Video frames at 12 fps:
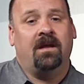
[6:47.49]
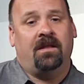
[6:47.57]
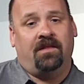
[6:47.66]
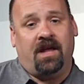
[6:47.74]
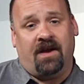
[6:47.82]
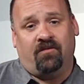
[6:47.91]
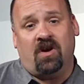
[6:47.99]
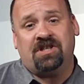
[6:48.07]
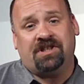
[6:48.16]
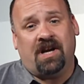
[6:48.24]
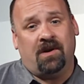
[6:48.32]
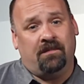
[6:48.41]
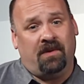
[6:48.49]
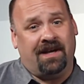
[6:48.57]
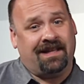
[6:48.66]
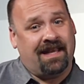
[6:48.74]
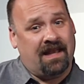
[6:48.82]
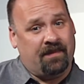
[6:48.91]
They have rushed out and
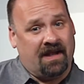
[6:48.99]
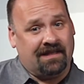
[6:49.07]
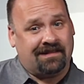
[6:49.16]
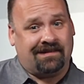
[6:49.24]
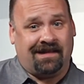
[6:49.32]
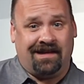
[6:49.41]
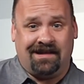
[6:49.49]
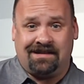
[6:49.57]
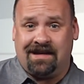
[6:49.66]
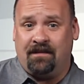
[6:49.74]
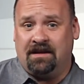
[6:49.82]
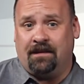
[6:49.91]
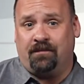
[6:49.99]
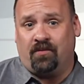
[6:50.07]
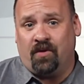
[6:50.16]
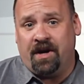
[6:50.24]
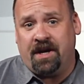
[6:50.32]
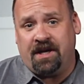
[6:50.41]
bought Keybase and assembled a
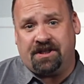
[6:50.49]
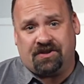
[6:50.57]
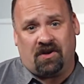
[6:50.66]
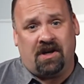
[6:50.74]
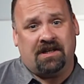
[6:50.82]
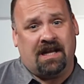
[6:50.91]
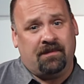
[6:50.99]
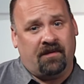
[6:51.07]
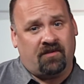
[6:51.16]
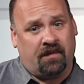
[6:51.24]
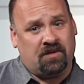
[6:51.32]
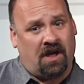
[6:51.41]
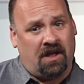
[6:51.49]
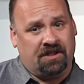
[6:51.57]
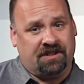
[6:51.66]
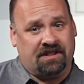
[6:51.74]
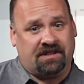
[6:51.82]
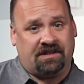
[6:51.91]
pretty strong team of
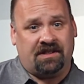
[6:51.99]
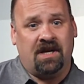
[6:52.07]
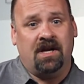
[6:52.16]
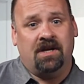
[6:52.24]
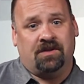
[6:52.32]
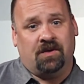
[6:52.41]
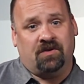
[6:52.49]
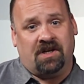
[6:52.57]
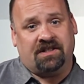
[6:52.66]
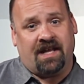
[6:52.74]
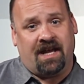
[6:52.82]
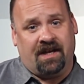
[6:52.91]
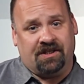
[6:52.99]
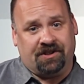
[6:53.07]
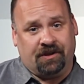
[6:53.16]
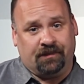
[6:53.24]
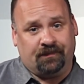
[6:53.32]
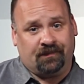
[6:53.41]
cryptologists to address that issue.